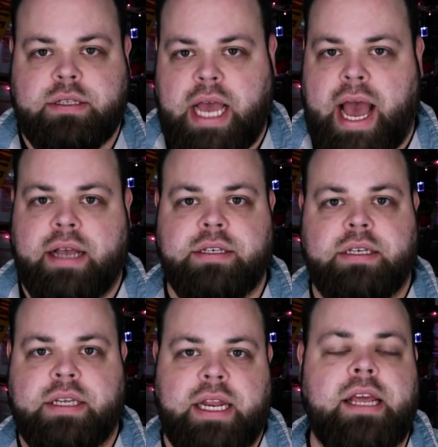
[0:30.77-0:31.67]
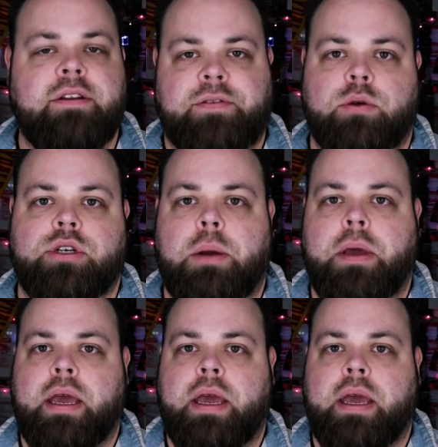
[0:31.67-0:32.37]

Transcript: task is getting into Photoshop,